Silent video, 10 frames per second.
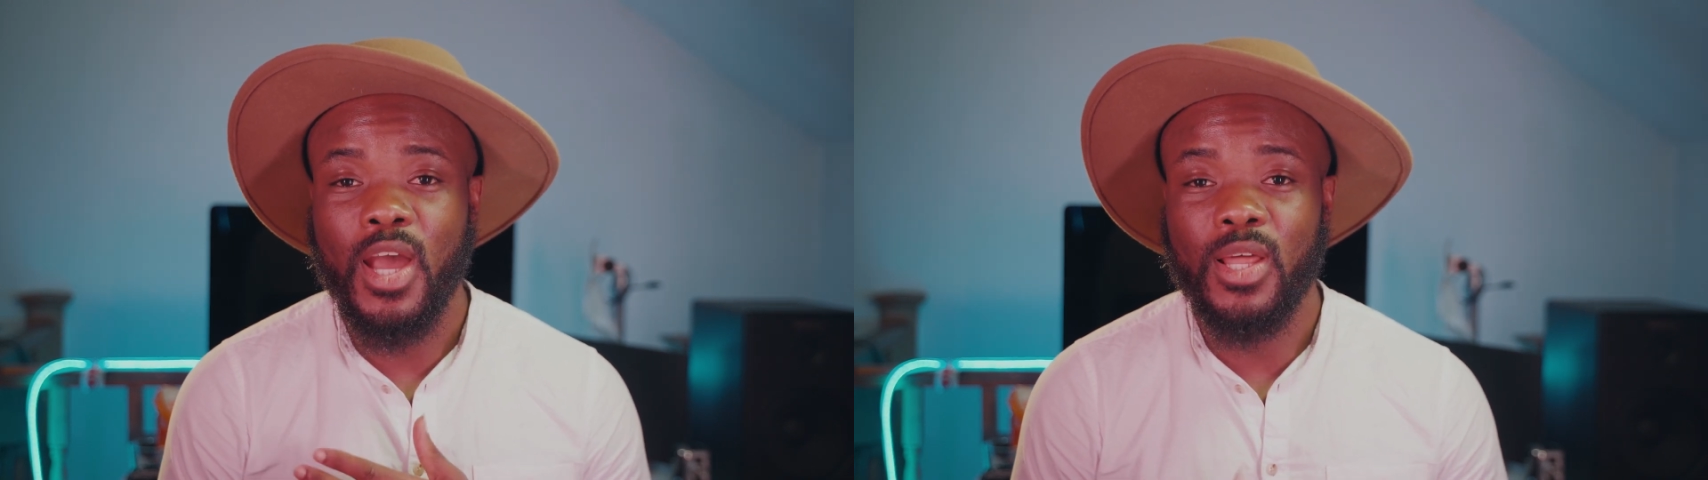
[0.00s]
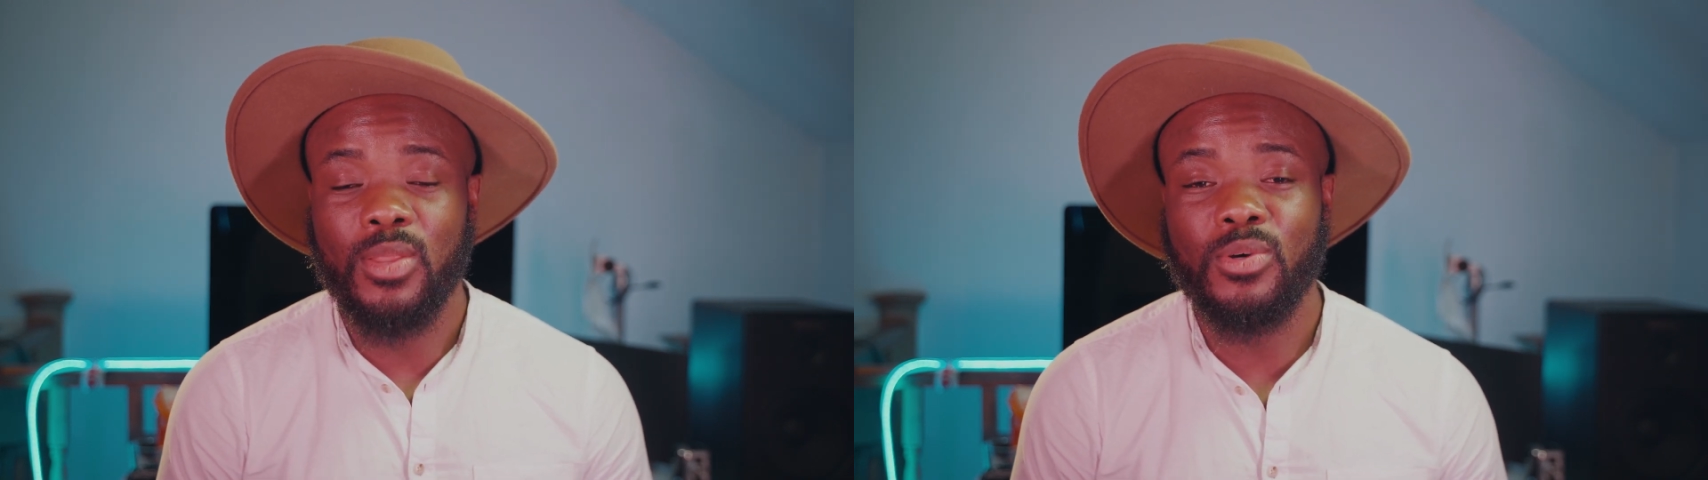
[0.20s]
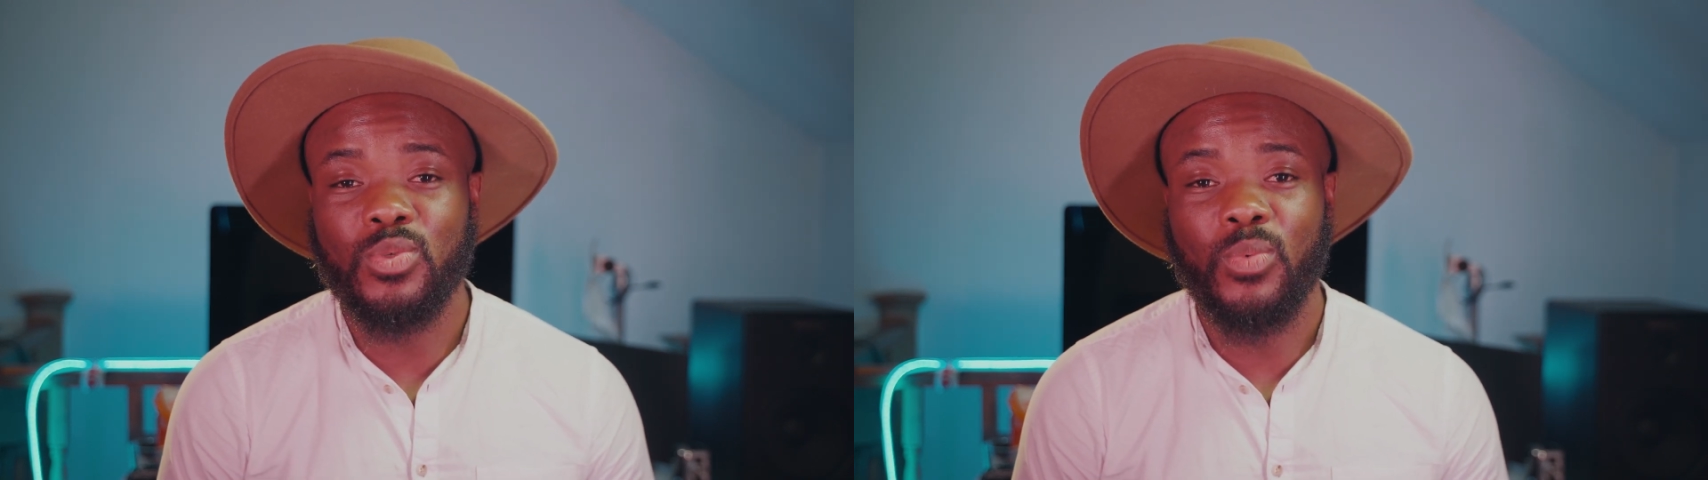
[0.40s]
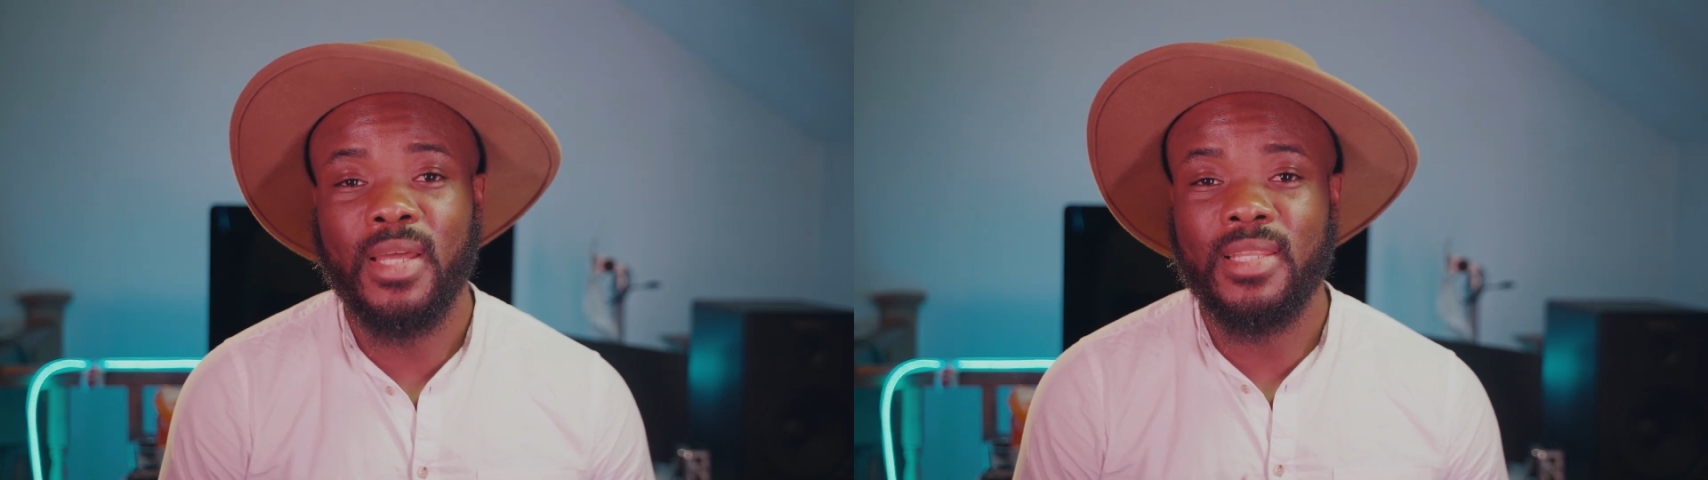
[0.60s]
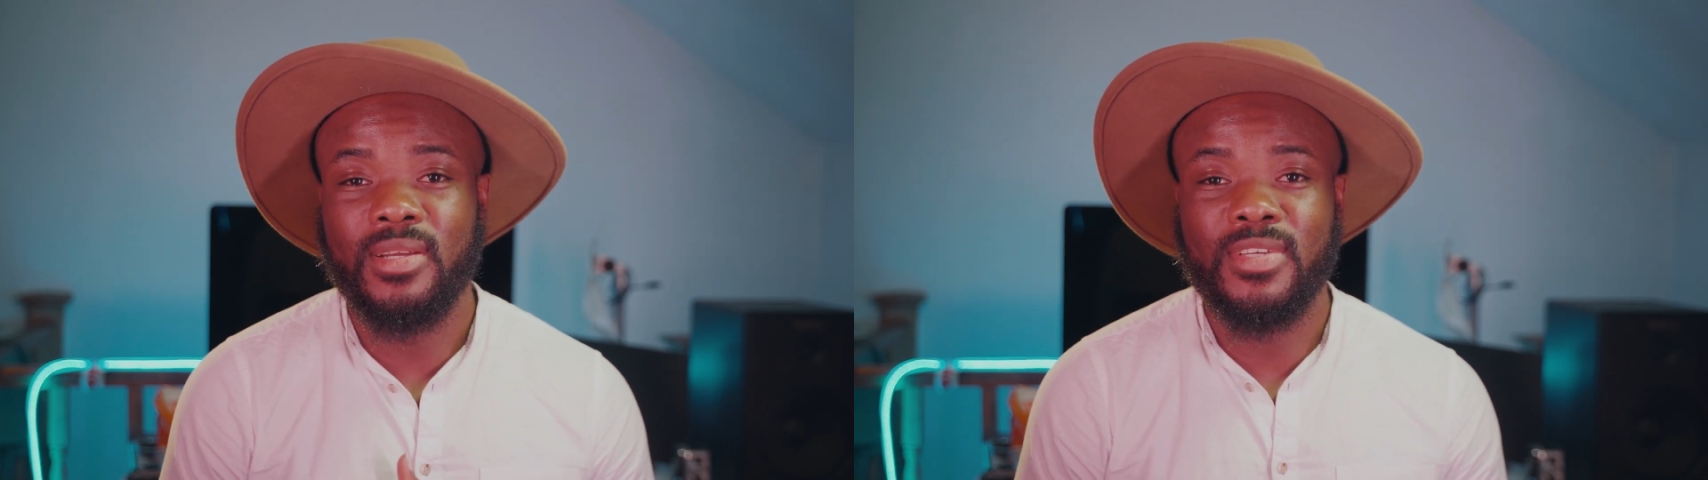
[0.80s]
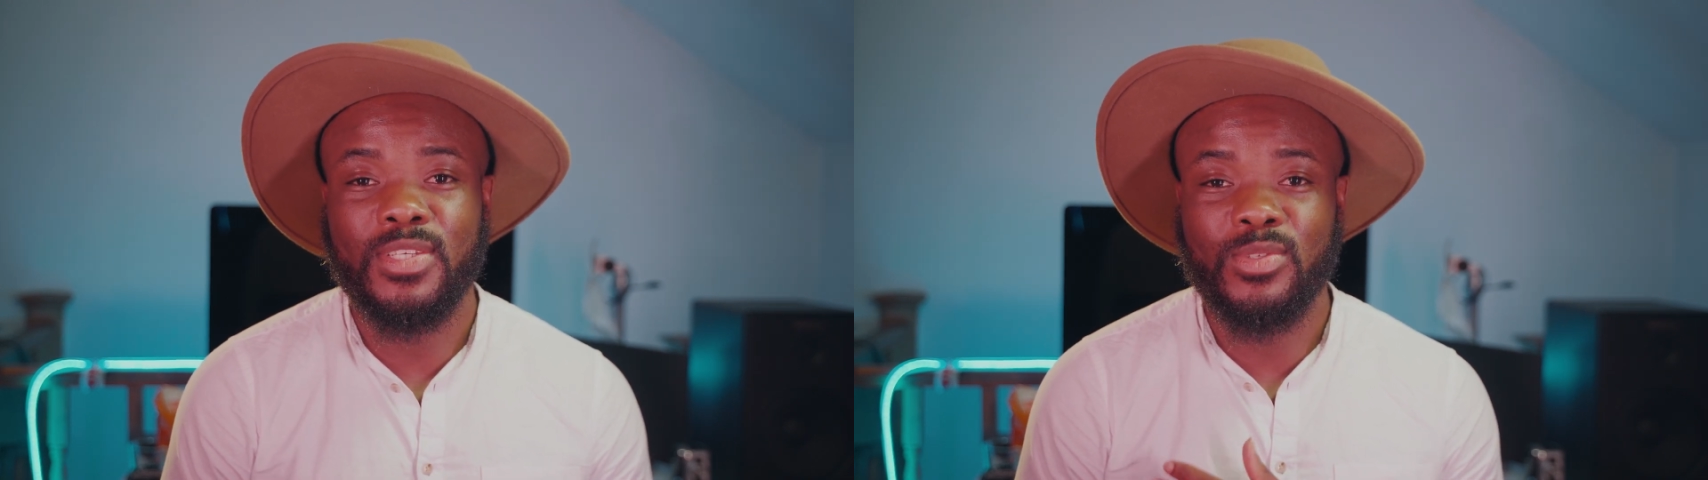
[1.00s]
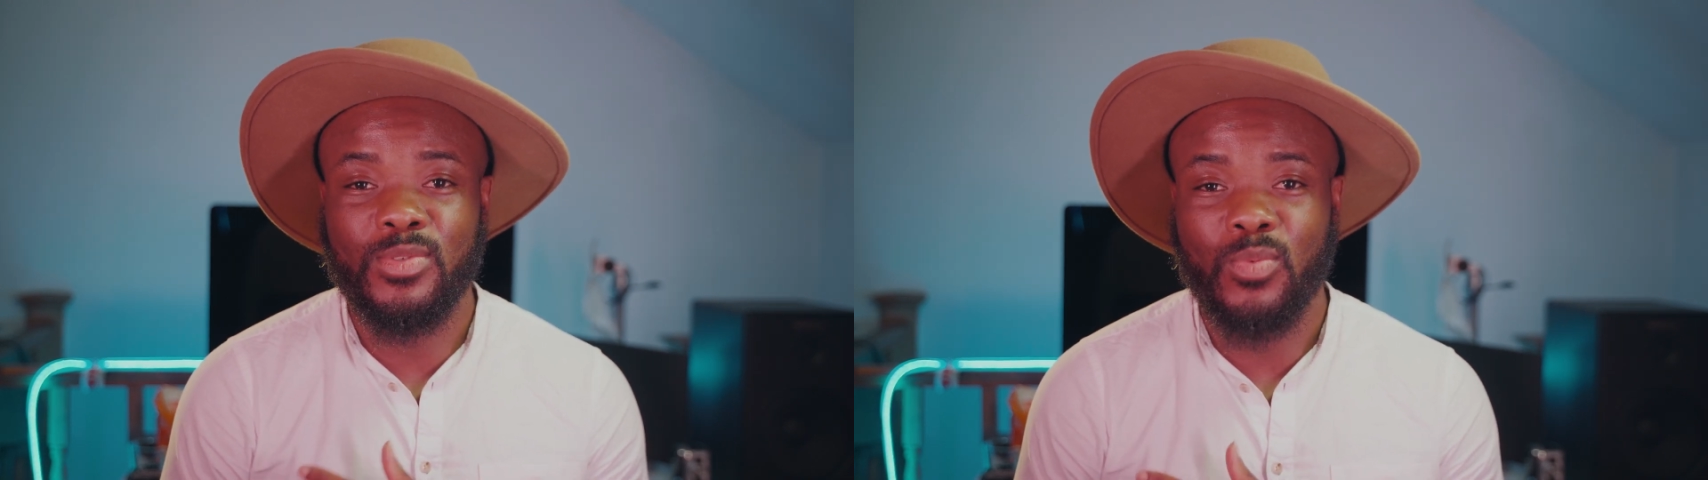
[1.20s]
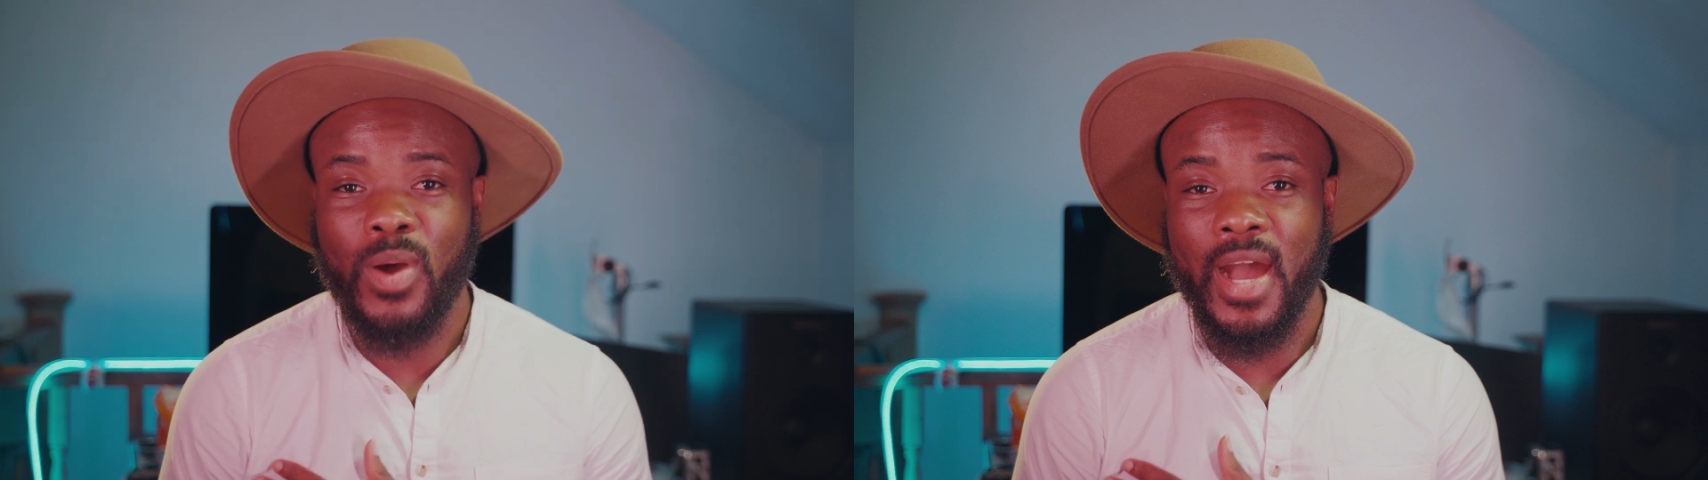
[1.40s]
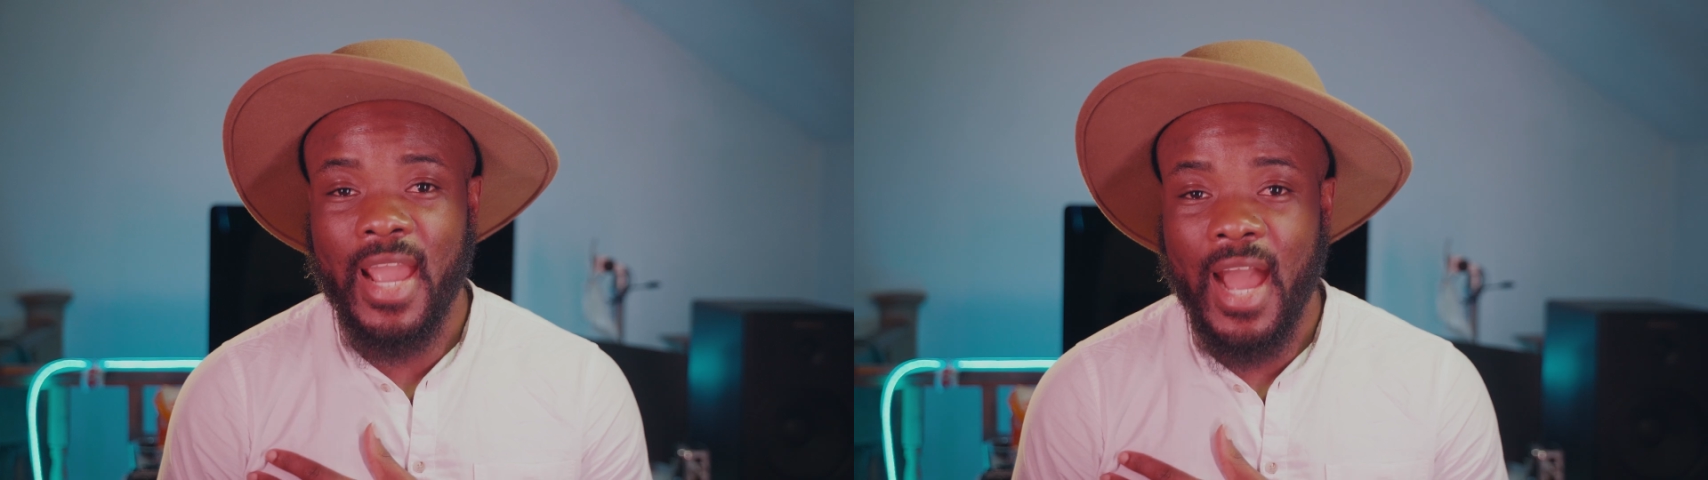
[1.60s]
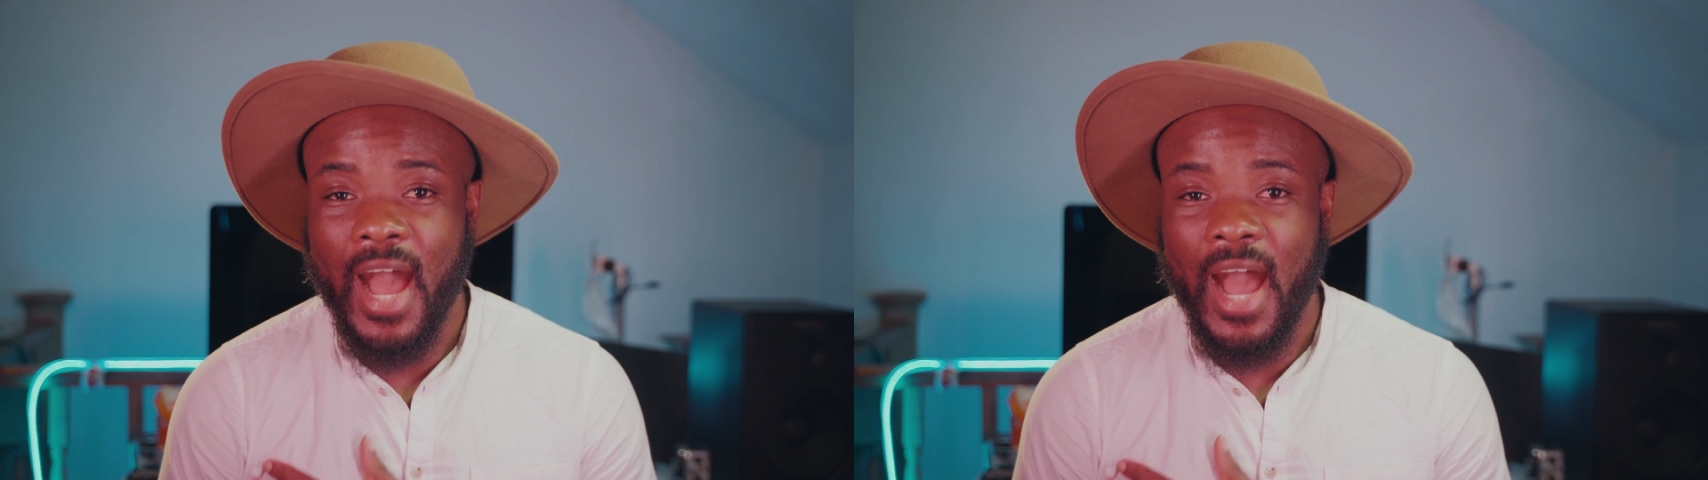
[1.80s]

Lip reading: those were the reasons why